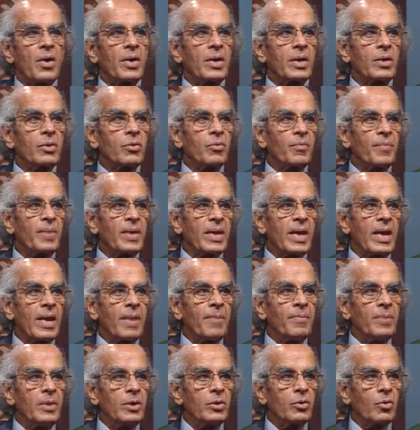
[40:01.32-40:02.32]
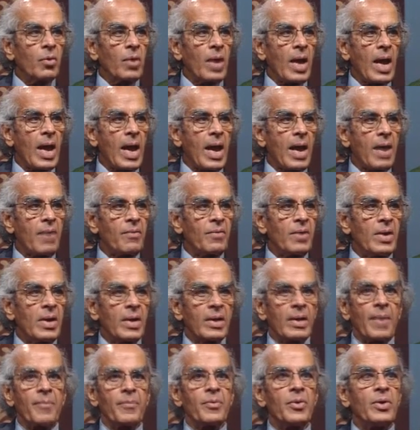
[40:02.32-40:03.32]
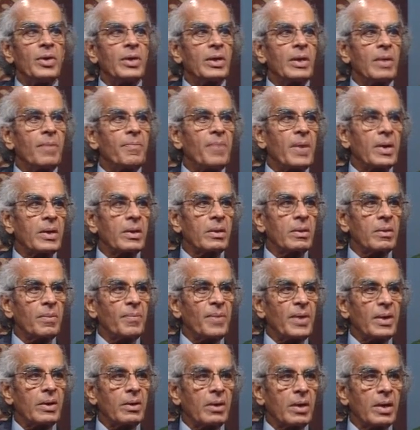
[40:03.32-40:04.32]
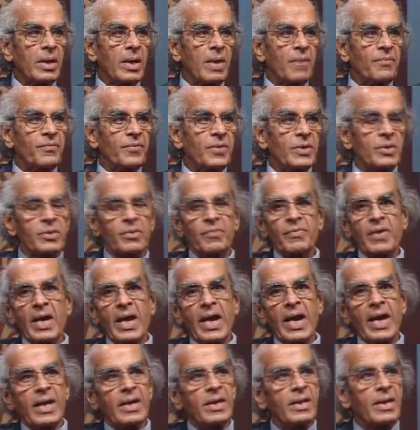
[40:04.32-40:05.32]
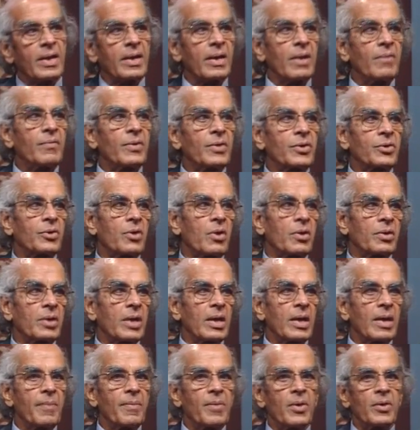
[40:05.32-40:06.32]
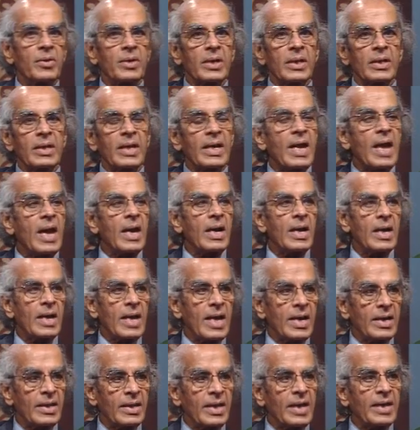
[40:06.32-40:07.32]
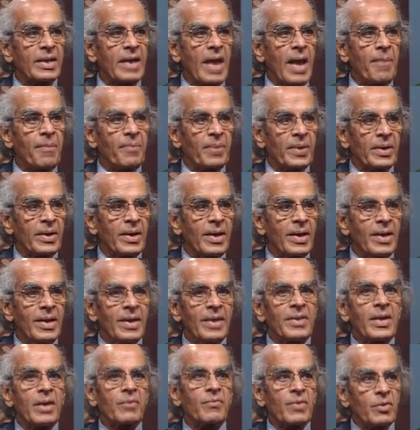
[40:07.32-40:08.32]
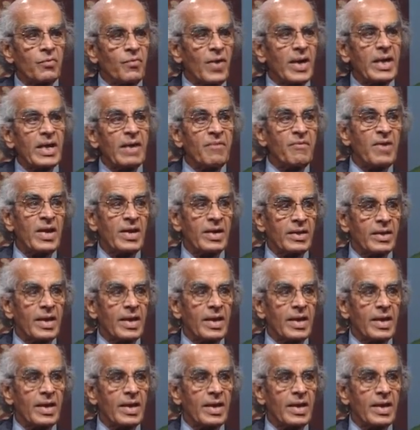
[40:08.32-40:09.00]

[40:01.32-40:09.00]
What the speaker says: to be able to have community participatory efforts of the kind that I was talking about in the Nagaland that happened. That was one event that